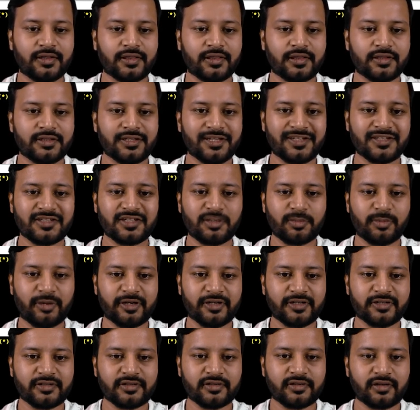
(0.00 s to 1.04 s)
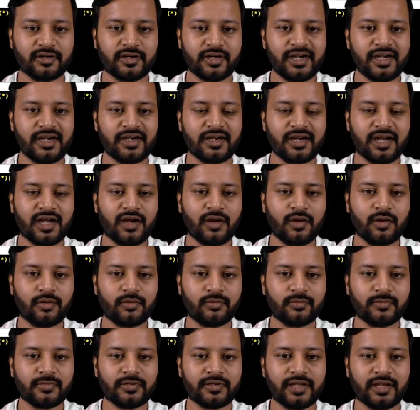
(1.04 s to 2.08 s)
60 bytes, right? Now
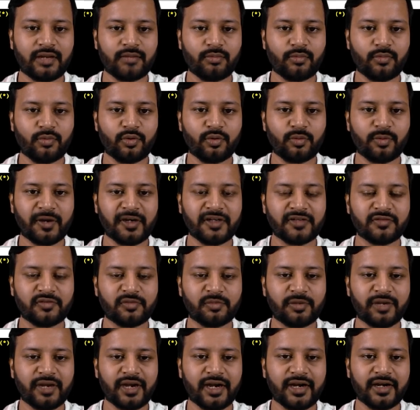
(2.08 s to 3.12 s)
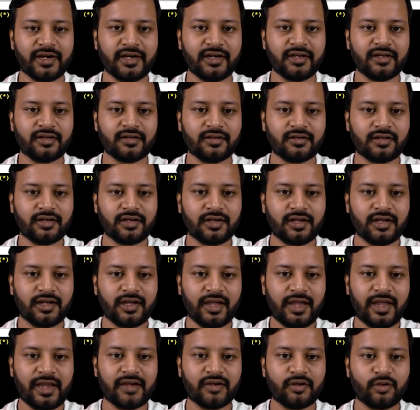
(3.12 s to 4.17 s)
10 more bytes would be added,
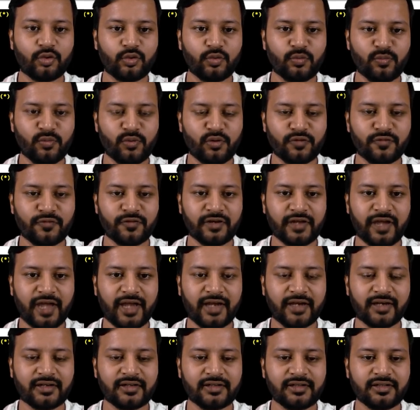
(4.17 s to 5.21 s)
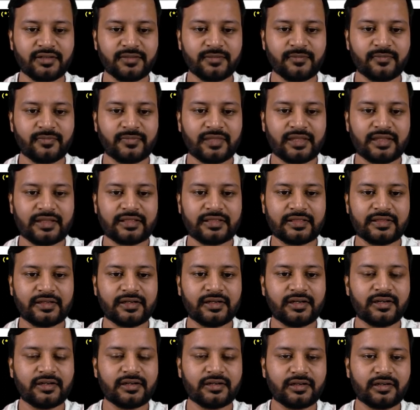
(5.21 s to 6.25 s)
and 2 more for character,
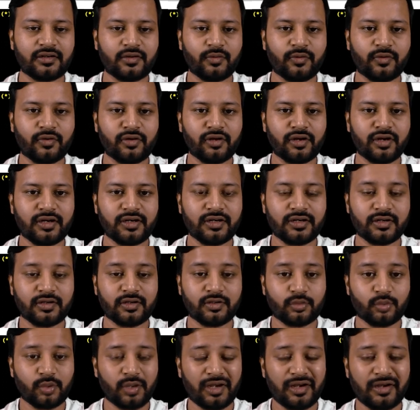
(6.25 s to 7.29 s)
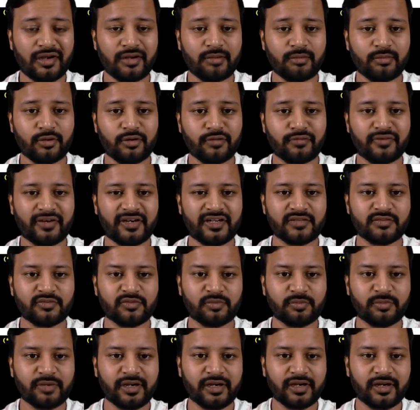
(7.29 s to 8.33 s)
then overall 12 number of bytes
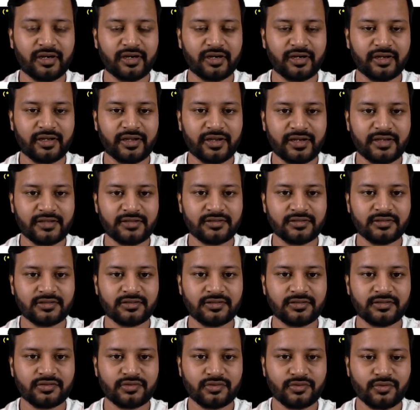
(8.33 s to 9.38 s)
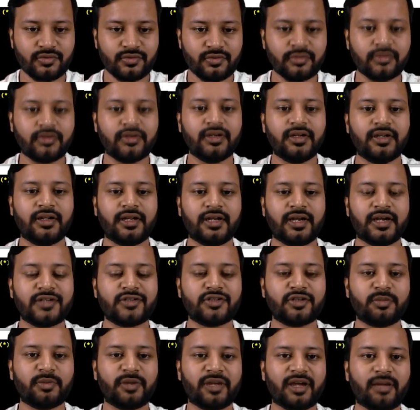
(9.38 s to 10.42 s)
would be increased, so it
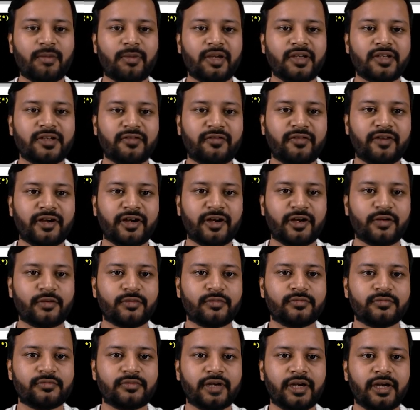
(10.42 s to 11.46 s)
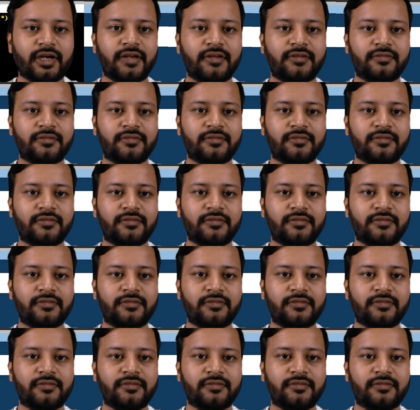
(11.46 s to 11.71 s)
should be coming 72, right?